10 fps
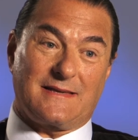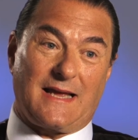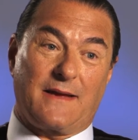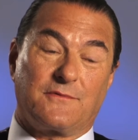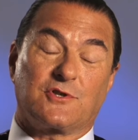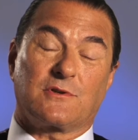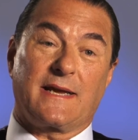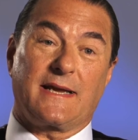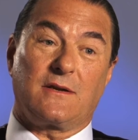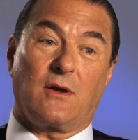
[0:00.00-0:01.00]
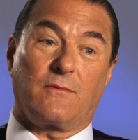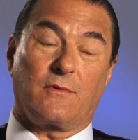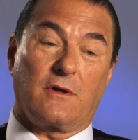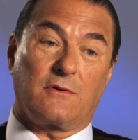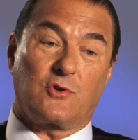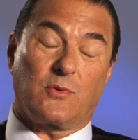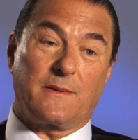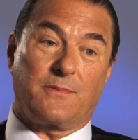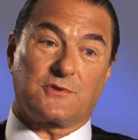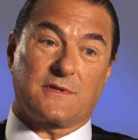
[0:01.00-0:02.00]
I've trained over 120
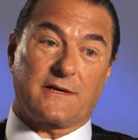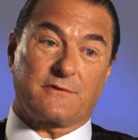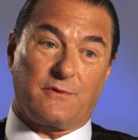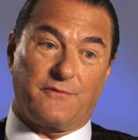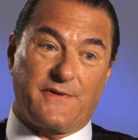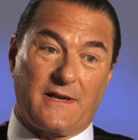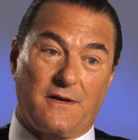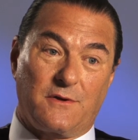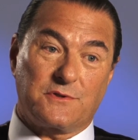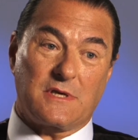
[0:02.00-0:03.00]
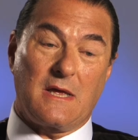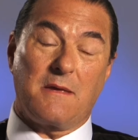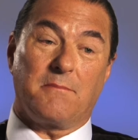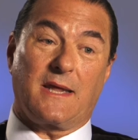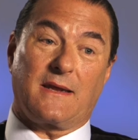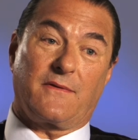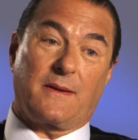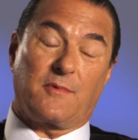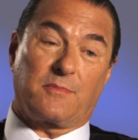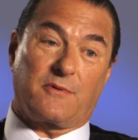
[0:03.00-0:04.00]
postdoctoral fellows. Many of them
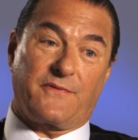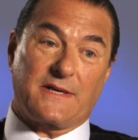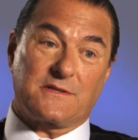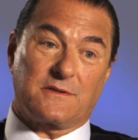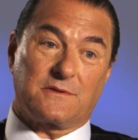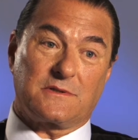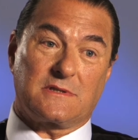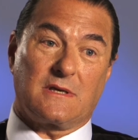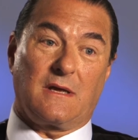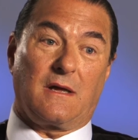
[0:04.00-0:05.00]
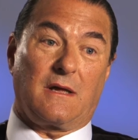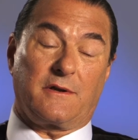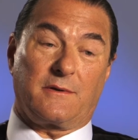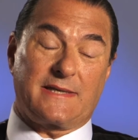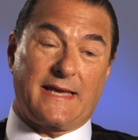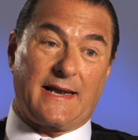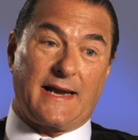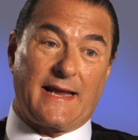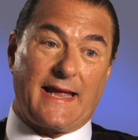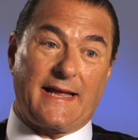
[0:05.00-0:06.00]
are professors. They're at the
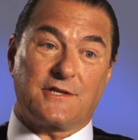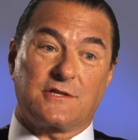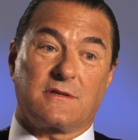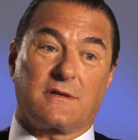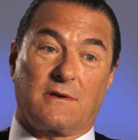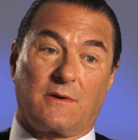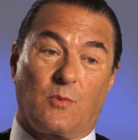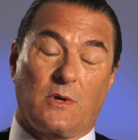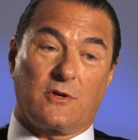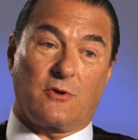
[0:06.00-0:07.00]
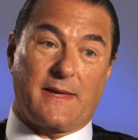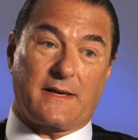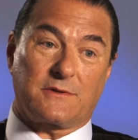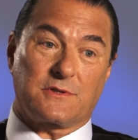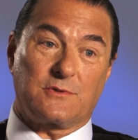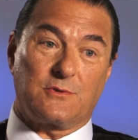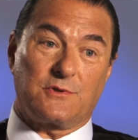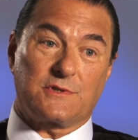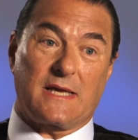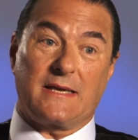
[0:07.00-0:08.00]
NIH, they're at well-known medical
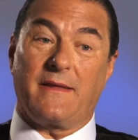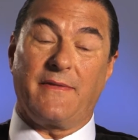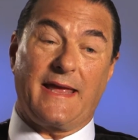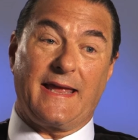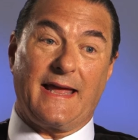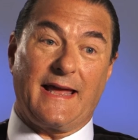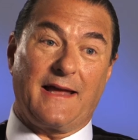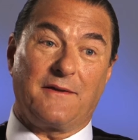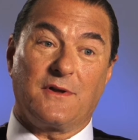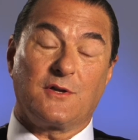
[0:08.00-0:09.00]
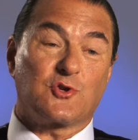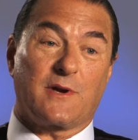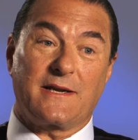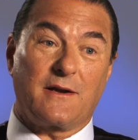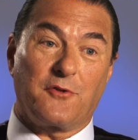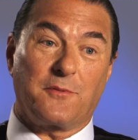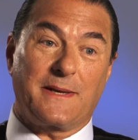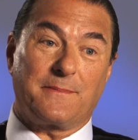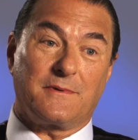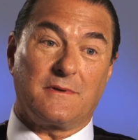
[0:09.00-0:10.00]
schools, and then they have trained other
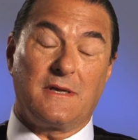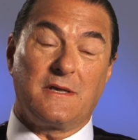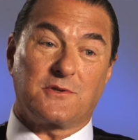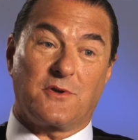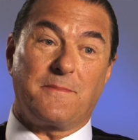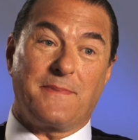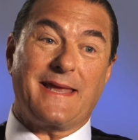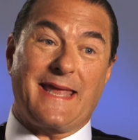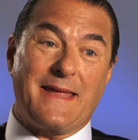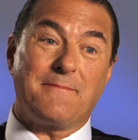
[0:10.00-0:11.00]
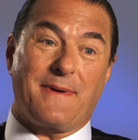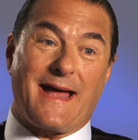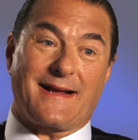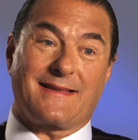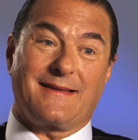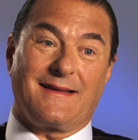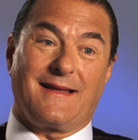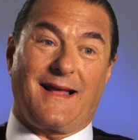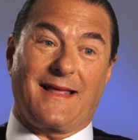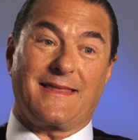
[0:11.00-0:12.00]
people. So the big impact,
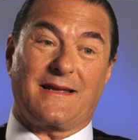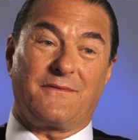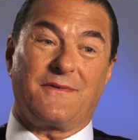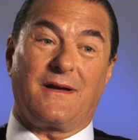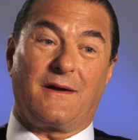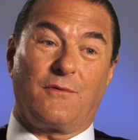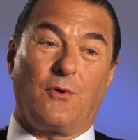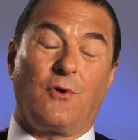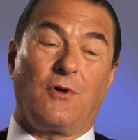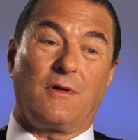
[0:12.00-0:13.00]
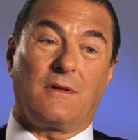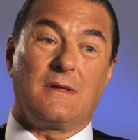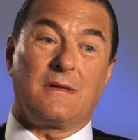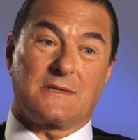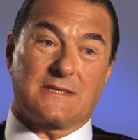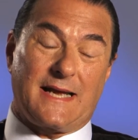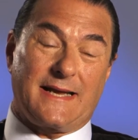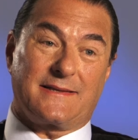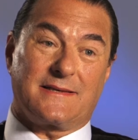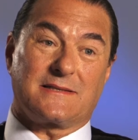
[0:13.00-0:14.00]
I think, of all
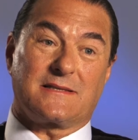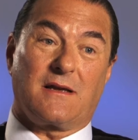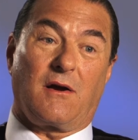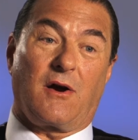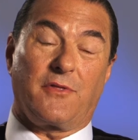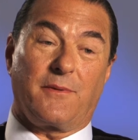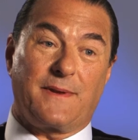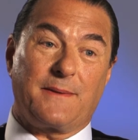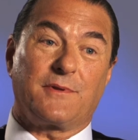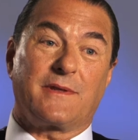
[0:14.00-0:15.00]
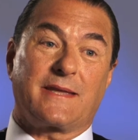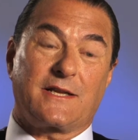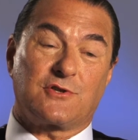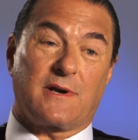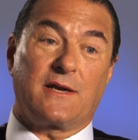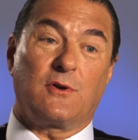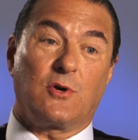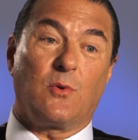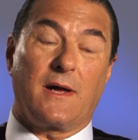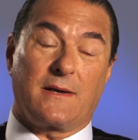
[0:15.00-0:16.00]
scientists are the people that they train who
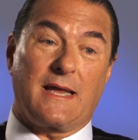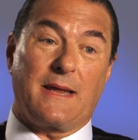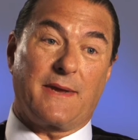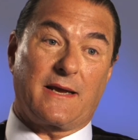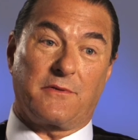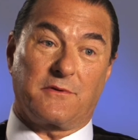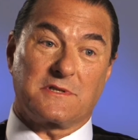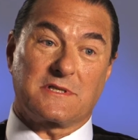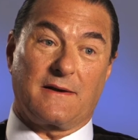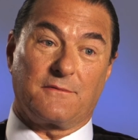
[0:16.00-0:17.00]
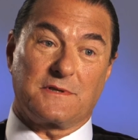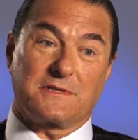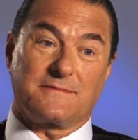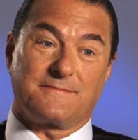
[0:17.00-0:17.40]
go on and make other discoveries.